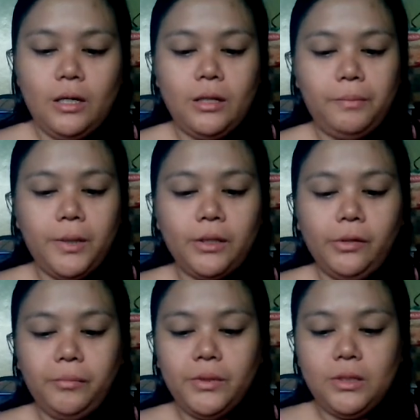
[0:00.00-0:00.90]
and I
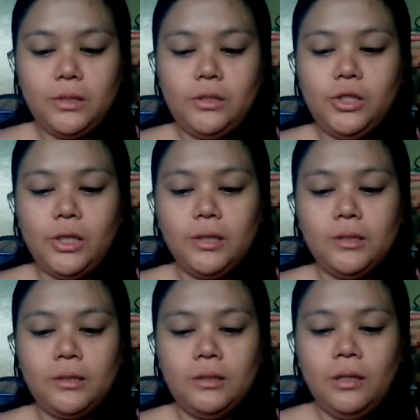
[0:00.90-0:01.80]
picked up the
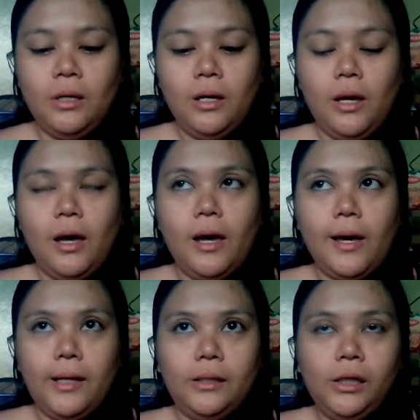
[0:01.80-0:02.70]
stitches.
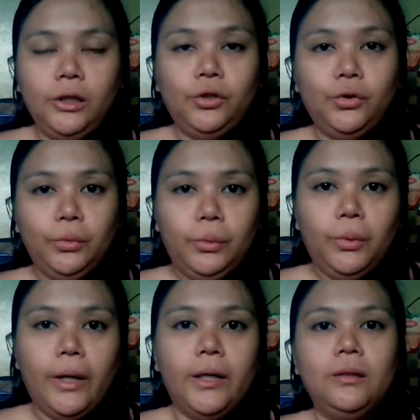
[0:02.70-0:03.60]
I knit
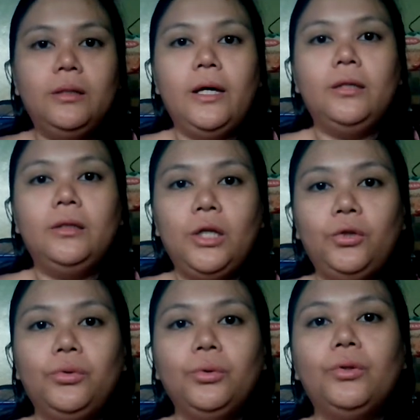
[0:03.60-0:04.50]
2 and then
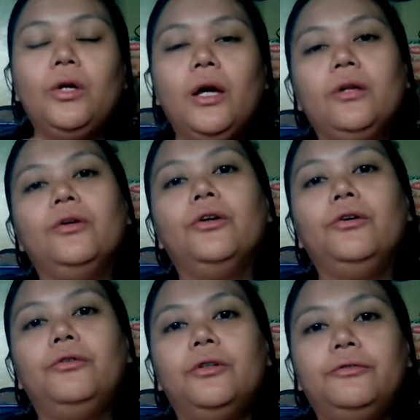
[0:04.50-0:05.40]
knit 2
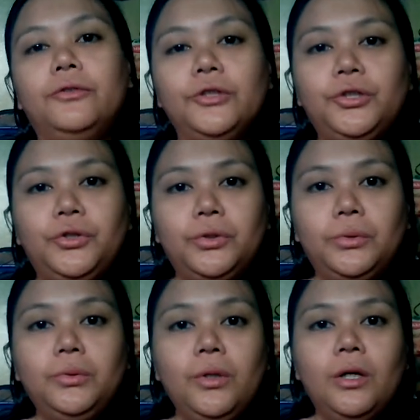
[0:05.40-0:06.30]
together for first
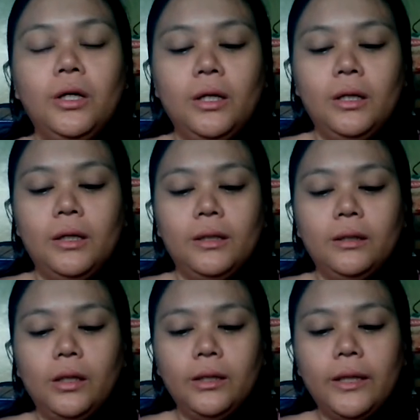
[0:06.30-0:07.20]
row.
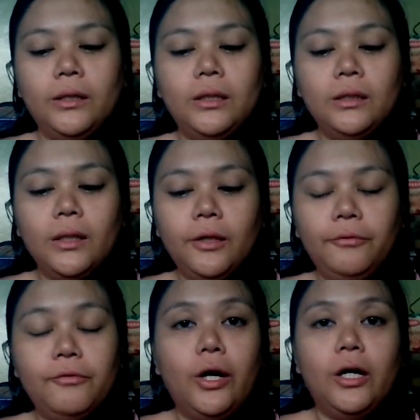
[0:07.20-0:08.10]
Then I
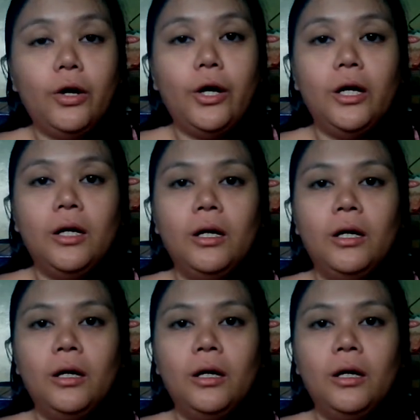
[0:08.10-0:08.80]
knitted for